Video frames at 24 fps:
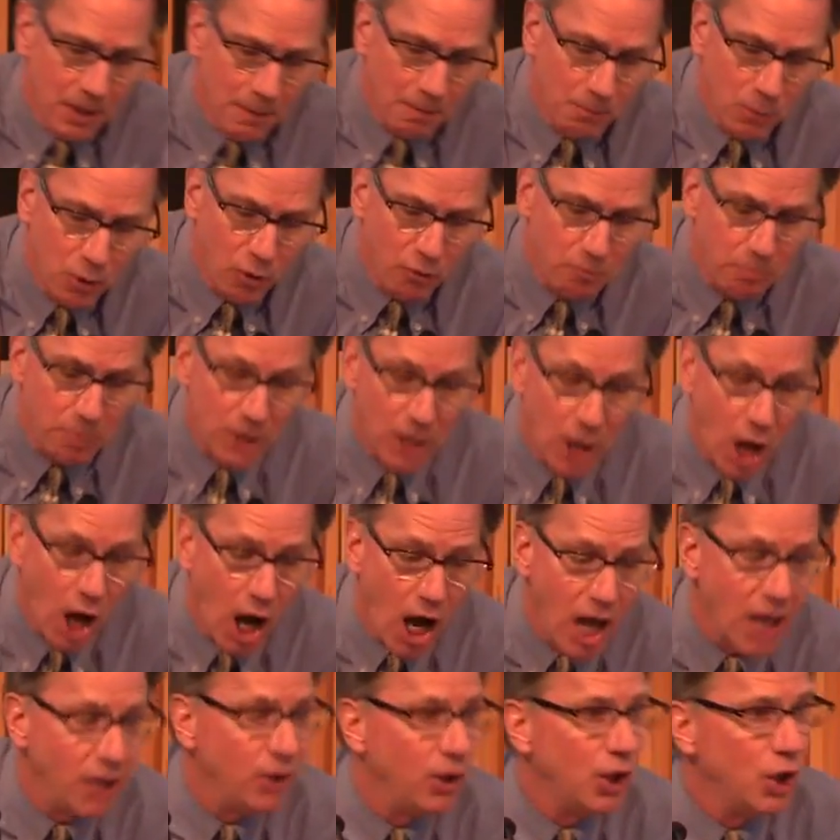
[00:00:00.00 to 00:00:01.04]
move
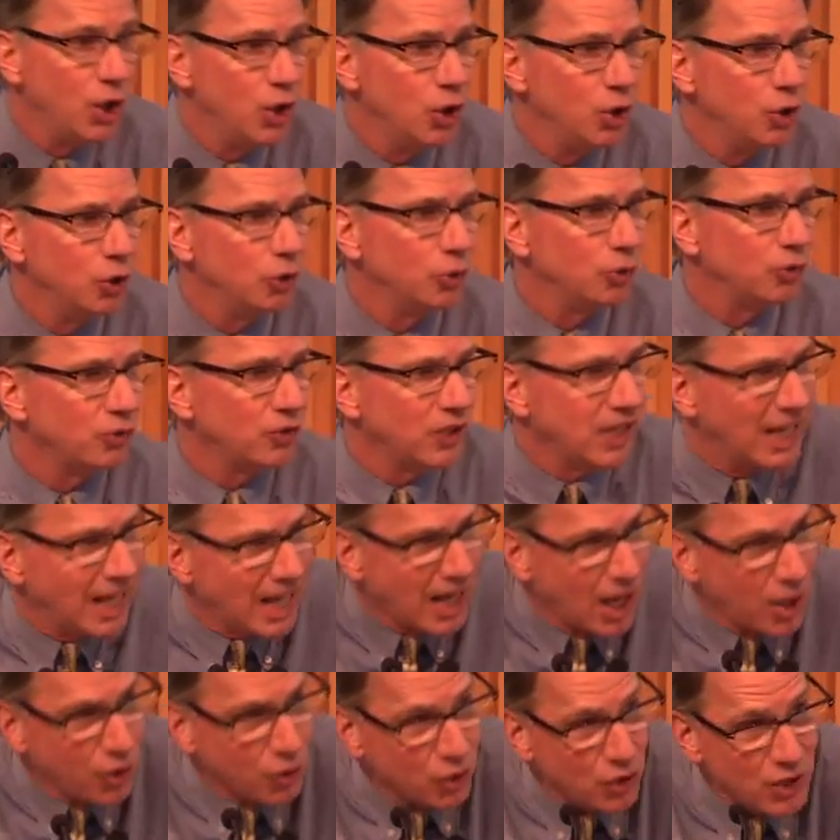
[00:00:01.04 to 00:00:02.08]
beyond the news, to get
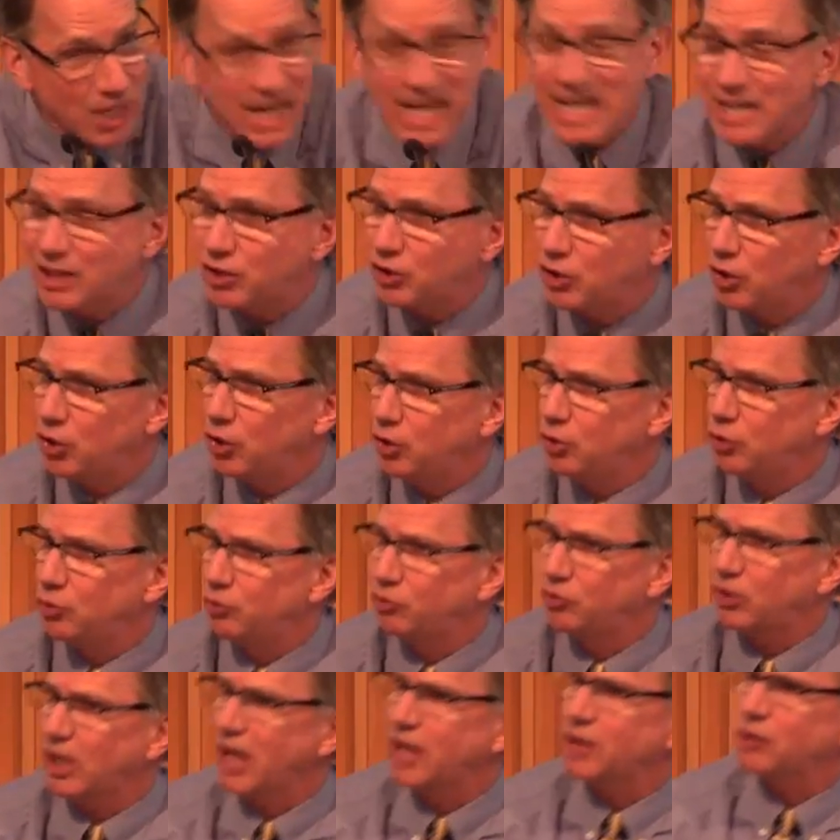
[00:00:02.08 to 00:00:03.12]
underneath the news,
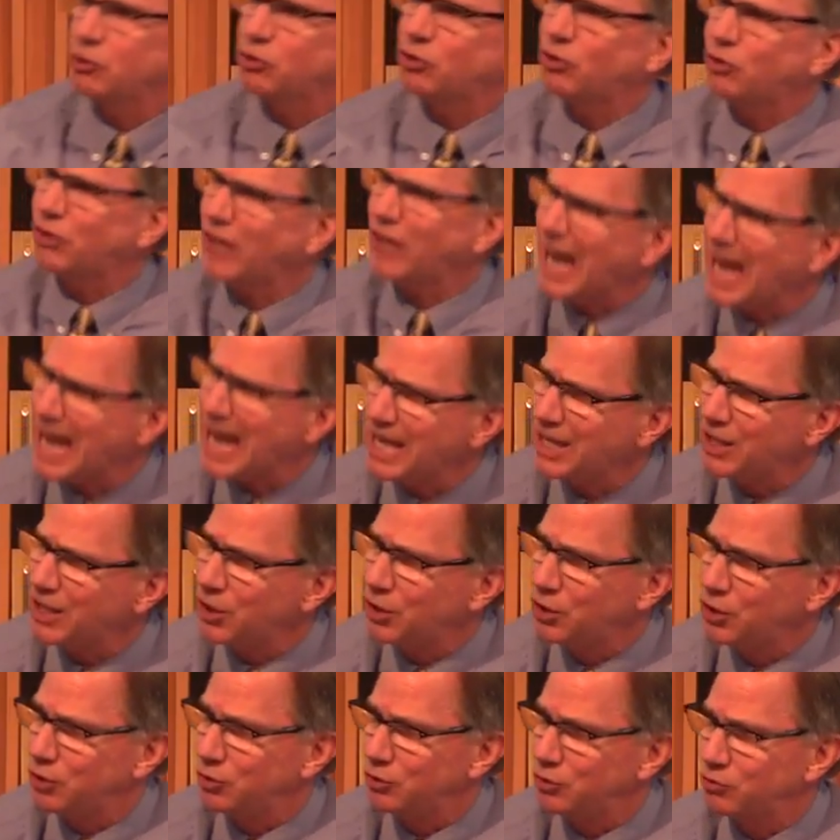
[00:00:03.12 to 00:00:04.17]
to understand the
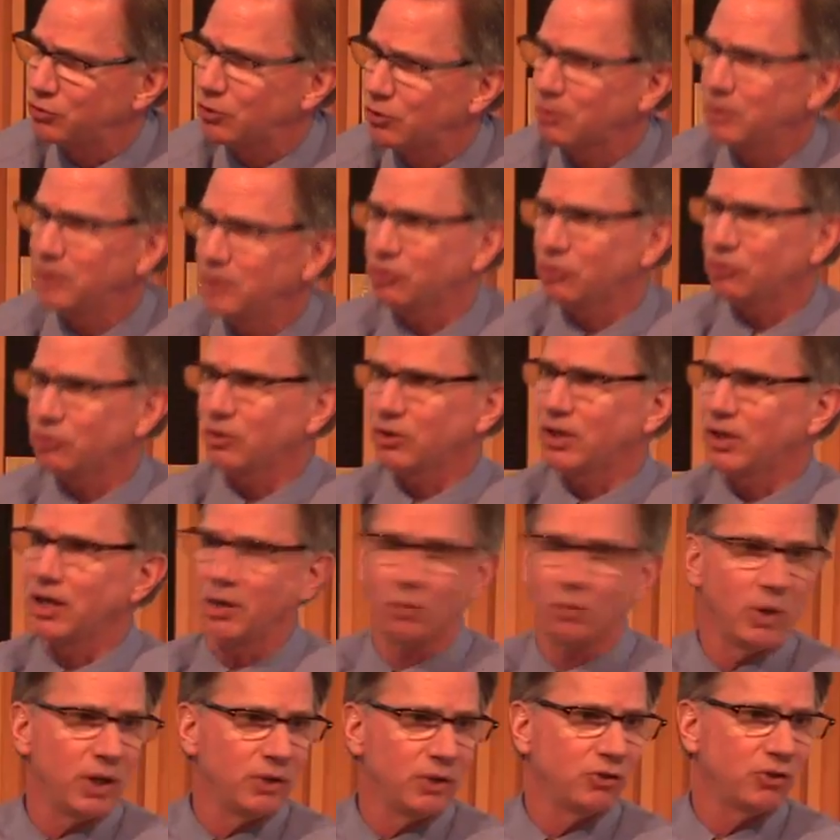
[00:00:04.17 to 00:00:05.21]
news? Or are we just looking at
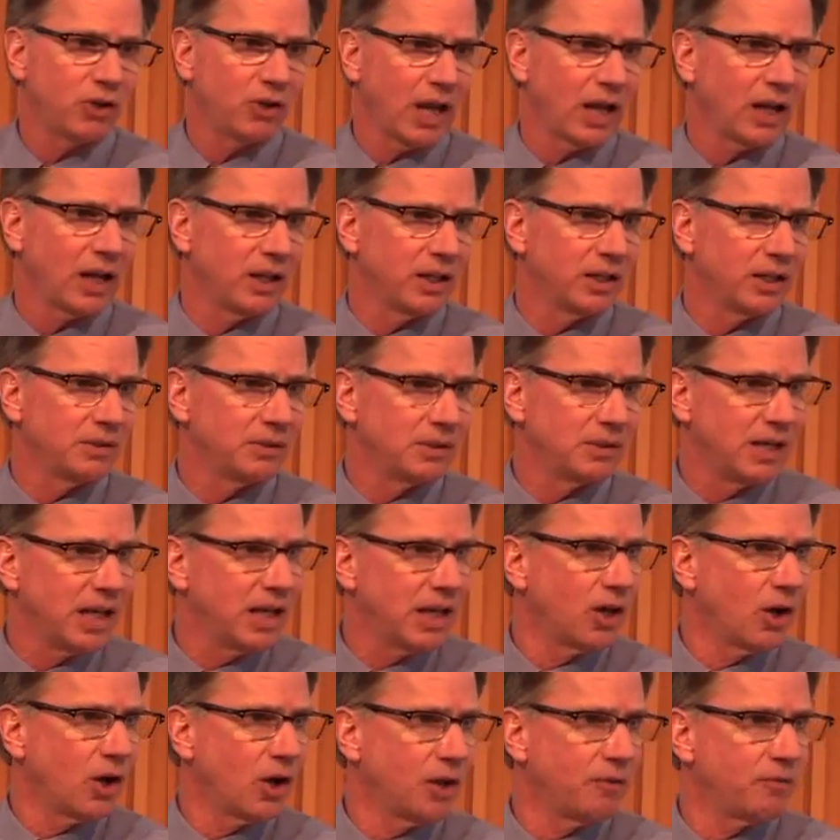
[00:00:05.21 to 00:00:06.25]
one channel and
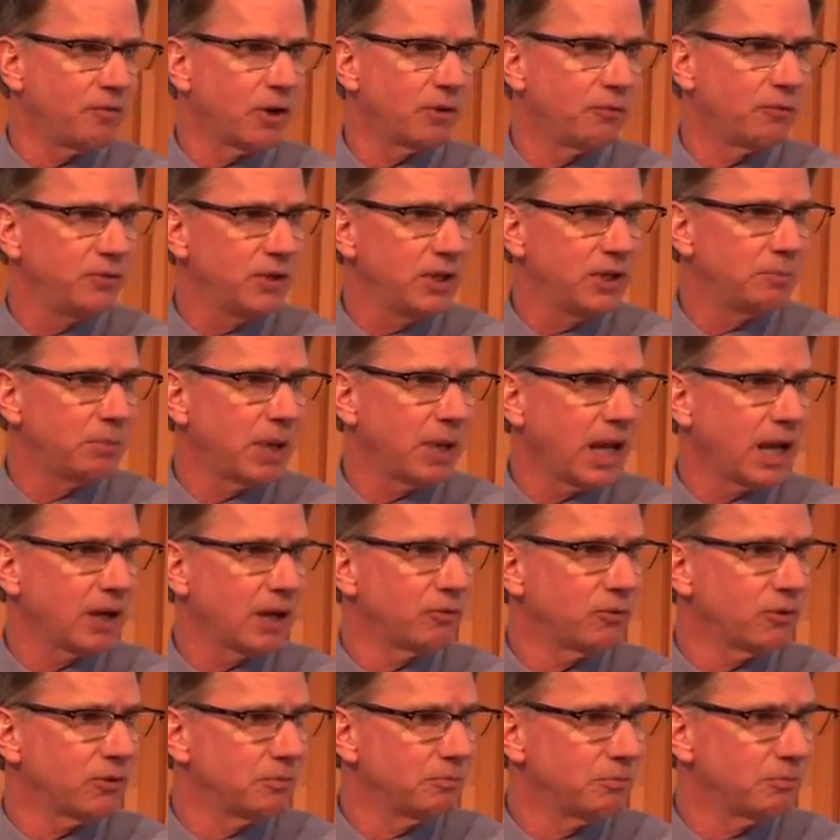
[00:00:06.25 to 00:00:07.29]
getting all of our feedback
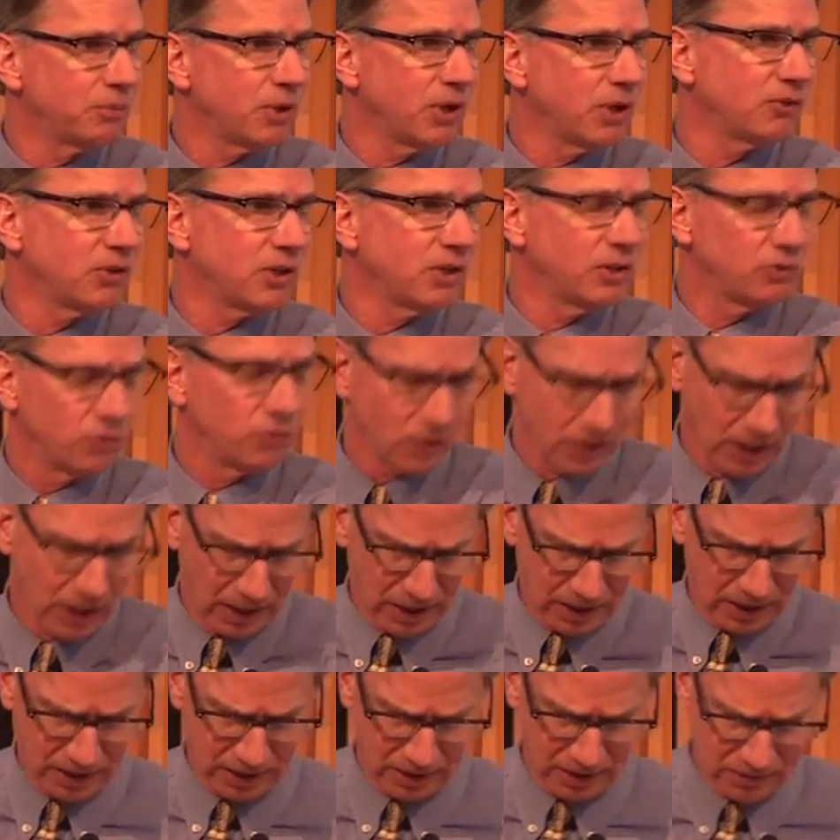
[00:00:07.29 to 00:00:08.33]
from presidential
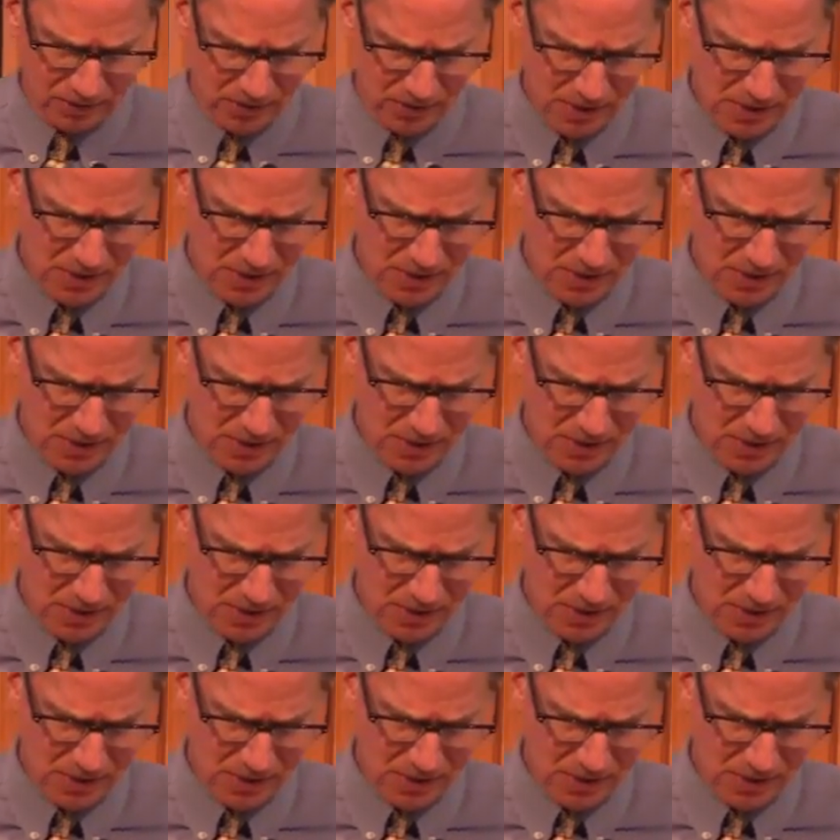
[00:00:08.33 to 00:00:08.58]
candidates?